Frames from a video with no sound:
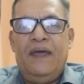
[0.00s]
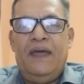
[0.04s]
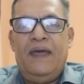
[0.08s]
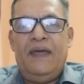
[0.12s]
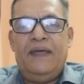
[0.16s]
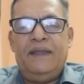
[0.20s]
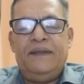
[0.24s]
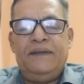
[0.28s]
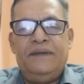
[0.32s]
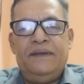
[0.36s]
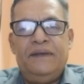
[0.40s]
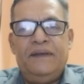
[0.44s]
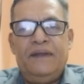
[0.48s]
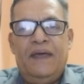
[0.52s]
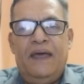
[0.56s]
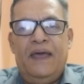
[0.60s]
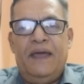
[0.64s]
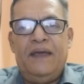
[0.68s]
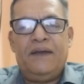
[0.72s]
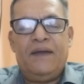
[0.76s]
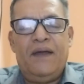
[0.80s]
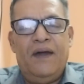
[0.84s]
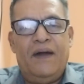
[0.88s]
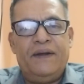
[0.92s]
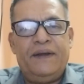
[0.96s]
And
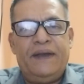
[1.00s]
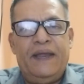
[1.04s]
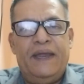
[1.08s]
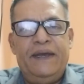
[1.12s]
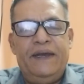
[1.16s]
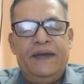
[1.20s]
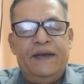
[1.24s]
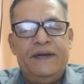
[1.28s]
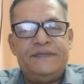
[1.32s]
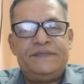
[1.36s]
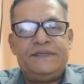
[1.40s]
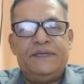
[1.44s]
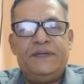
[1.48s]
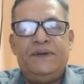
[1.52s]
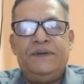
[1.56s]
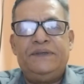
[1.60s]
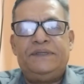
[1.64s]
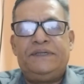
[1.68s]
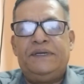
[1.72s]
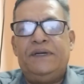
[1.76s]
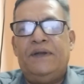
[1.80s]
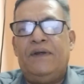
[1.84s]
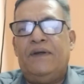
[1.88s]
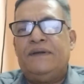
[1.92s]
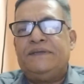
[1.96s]
I got an
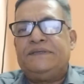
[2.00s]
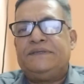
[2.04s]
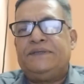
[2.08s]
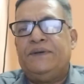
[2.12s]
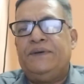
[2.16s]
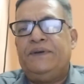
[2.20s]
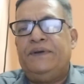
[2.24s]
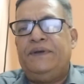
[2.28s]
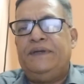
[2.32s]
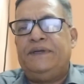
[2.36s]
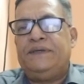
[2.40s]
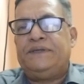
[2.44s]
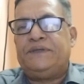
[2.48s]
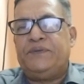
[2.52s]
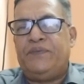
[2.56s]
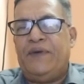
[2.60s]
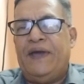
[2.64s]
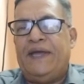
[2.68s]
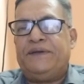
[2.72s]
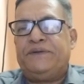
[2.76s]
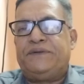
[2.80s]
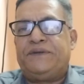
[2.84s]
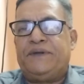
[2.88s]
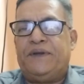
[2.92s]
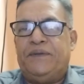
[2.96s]
institution also in
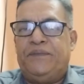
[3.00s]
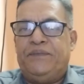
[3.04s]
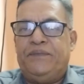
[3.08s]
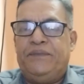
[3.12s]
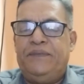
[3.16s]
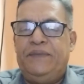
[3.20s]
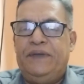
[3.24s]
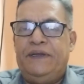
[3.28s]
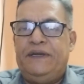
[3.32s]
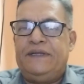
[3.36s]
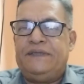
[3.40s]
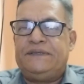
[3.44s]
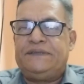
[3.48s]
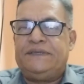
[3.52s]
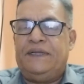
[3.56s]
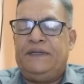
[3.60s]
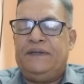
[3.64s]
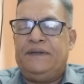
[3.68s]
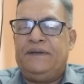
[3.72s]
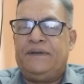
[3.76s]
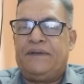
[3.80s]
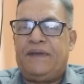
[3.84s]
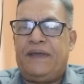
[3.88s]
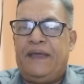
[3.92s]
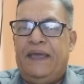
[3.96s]
Trivandrum. It is
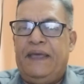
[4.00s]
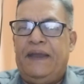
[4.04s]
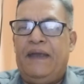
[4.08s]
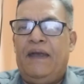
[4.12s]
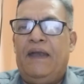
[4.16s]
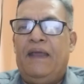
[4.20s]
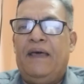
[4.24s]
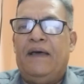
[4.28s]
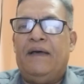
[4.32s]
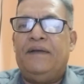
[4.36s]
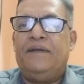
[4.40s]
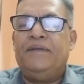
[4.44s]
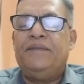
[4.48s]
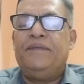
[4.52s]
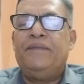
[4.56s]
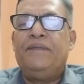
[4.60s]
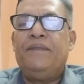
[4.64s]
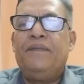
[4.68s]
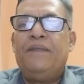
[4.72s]
in Kerala,